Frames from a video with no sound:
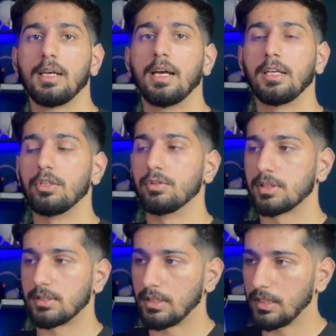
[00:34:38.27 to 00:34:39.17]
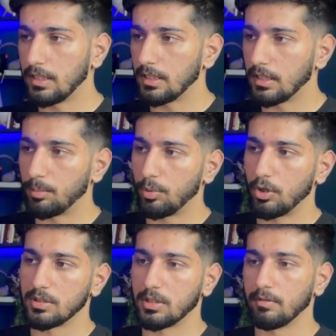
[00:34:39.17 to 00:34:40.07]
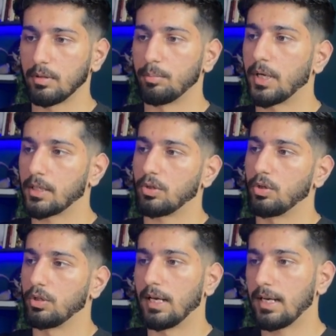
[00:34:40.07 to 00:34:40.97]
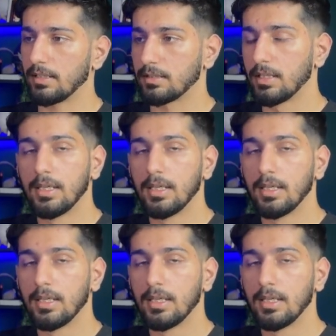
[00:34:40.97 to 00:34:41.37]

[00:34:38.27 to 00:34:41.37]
and you'll see a positive impact on your ads.